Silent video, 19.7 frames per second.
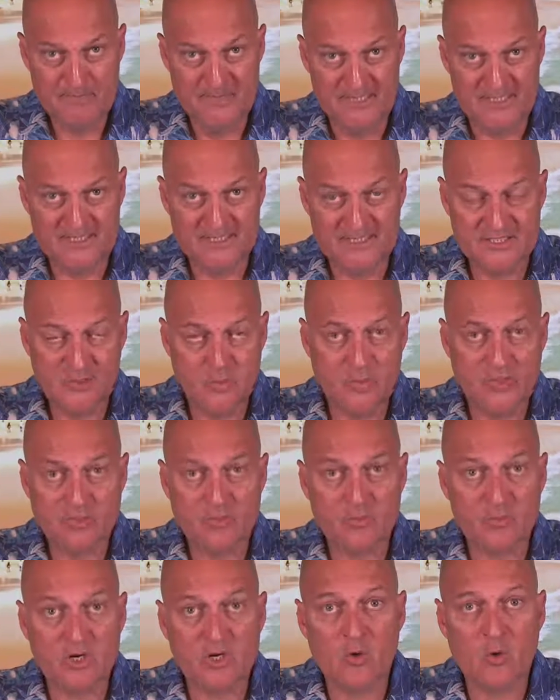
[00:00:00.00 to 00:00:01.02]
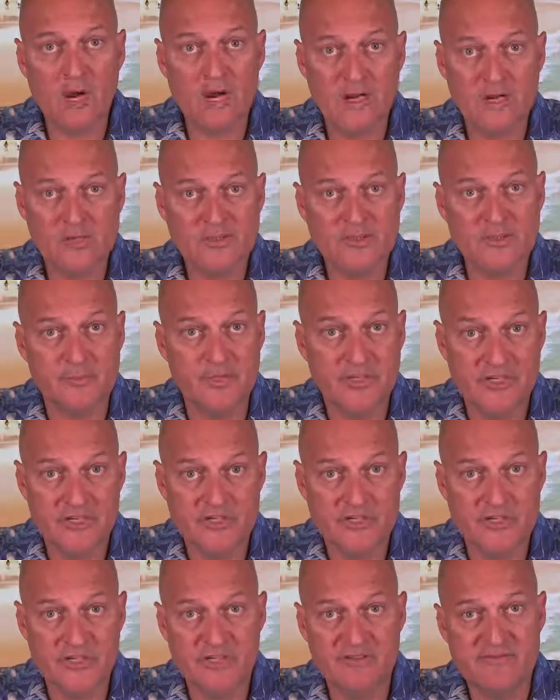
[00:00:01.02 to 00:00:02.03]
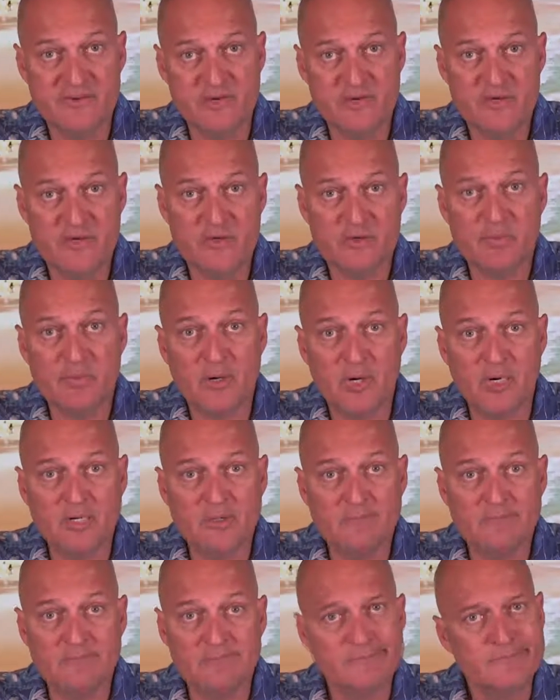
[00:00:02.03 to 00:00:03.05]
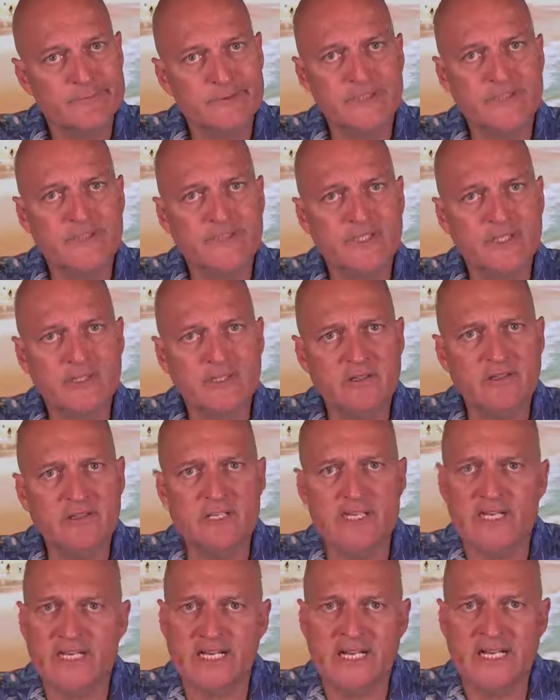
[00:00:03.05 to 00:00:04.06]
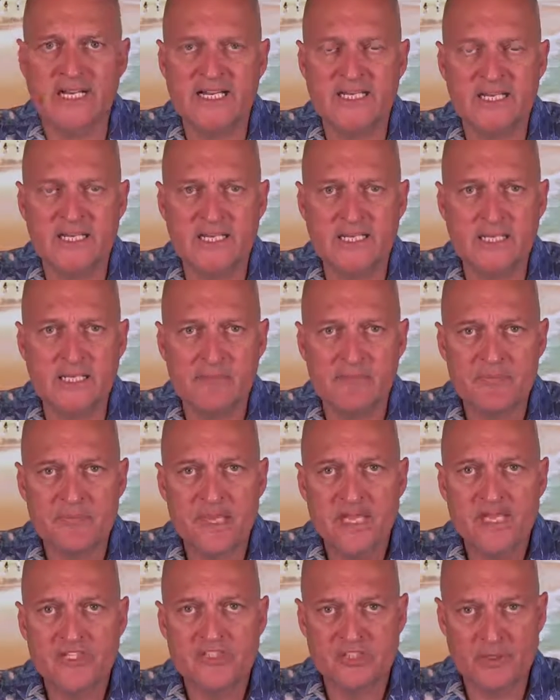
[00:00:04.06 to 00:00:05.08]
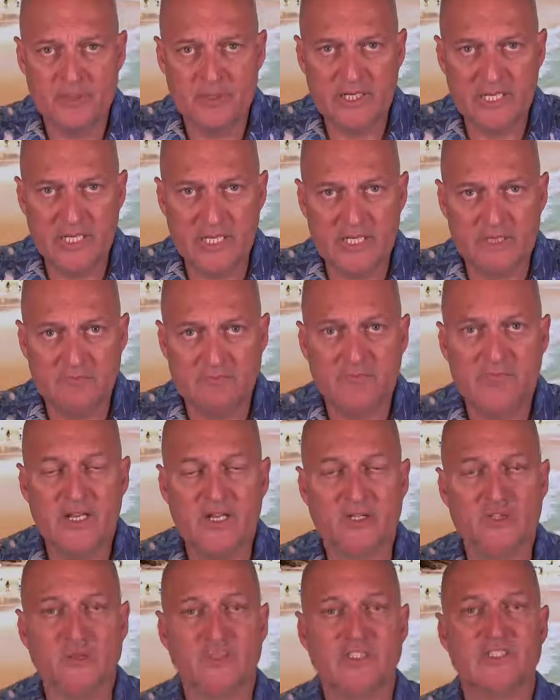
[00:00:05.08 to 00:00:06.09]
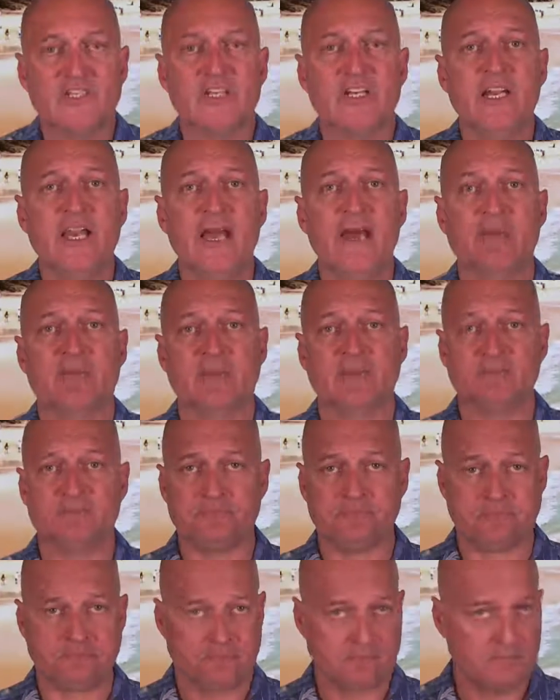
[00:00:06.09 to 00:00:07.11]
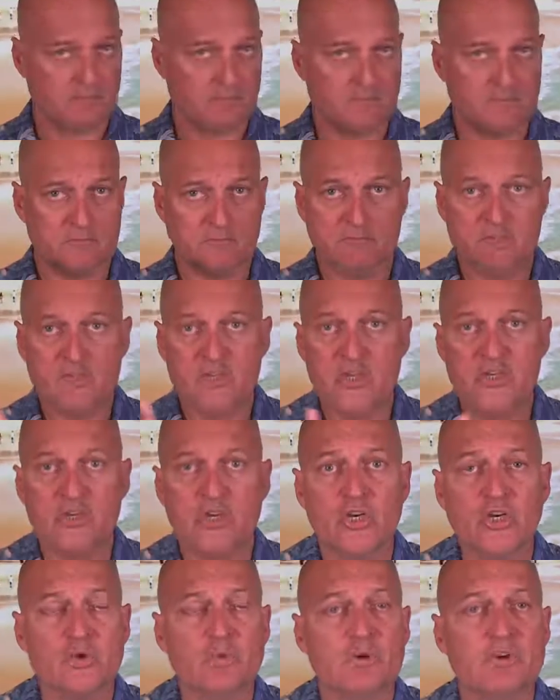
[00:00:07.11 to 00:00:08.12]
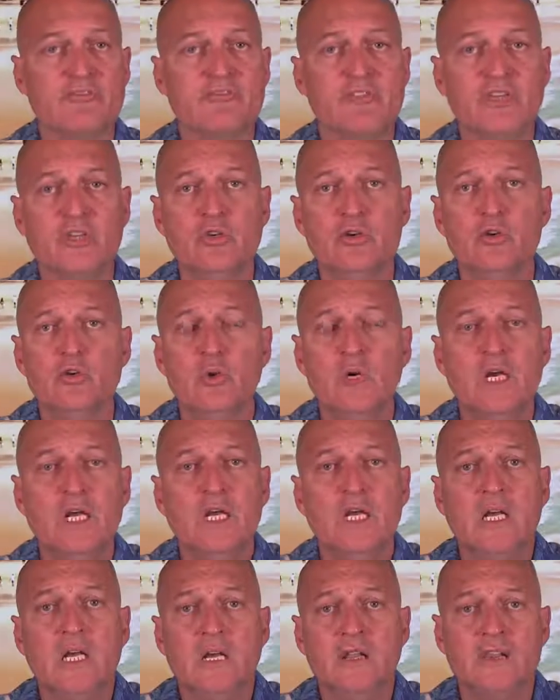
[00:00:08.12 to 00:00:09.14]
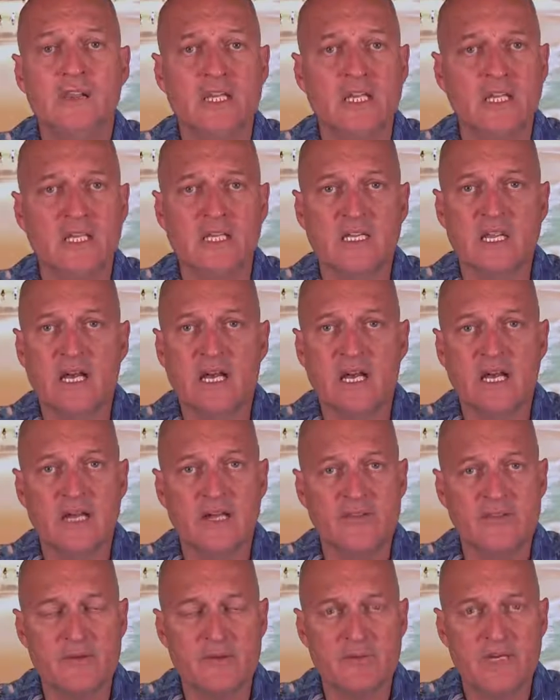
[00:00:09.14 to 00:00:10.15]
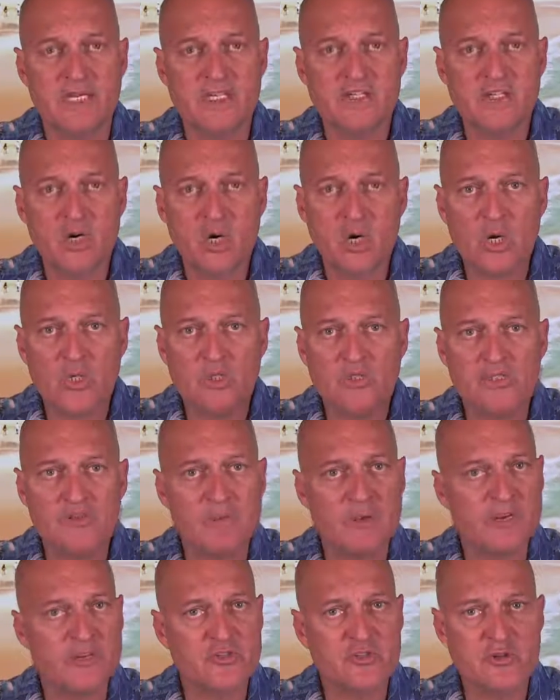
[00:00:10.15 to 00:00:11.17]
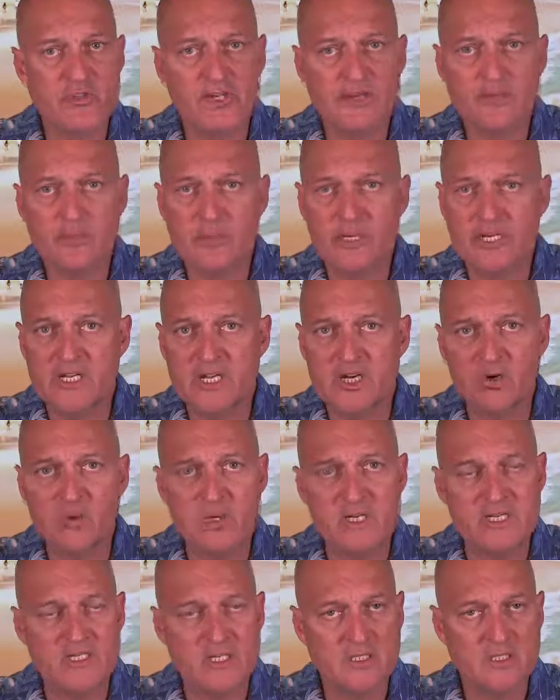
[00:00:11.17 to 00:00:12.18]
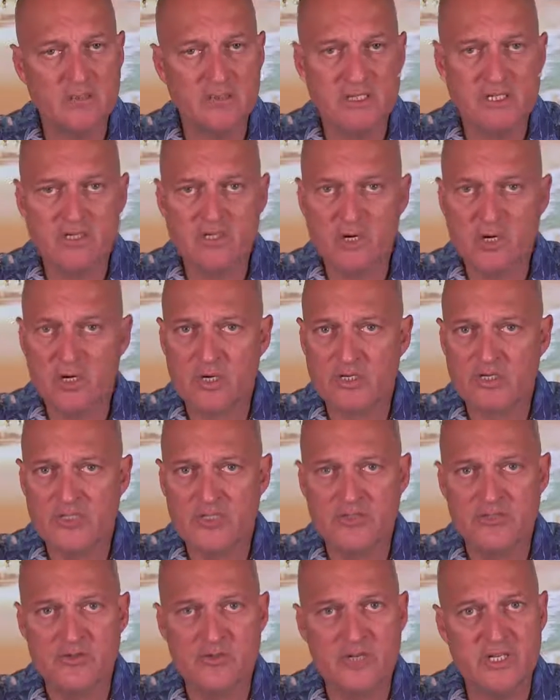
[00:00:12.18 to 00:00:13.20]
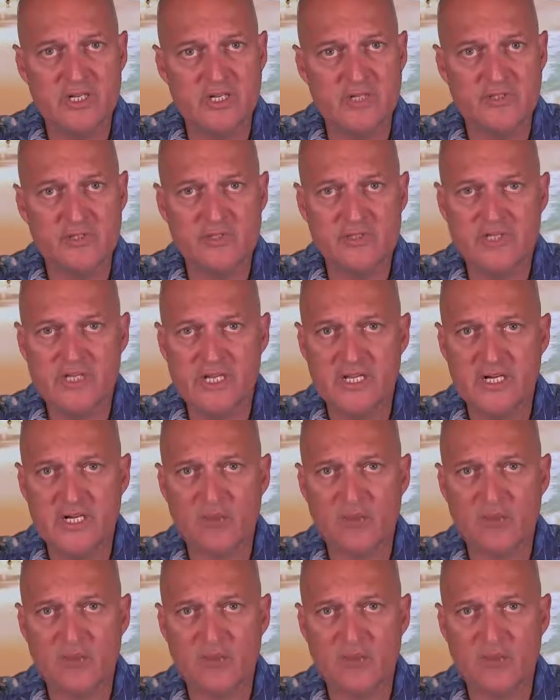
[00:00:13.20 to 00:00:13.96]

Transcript: this is going to require some initiative on your part, which is a good thing, I think. So again, here's what's going to happen. You're going to review the METARS, make sure that everybody agrees on the METARS that you did on those 10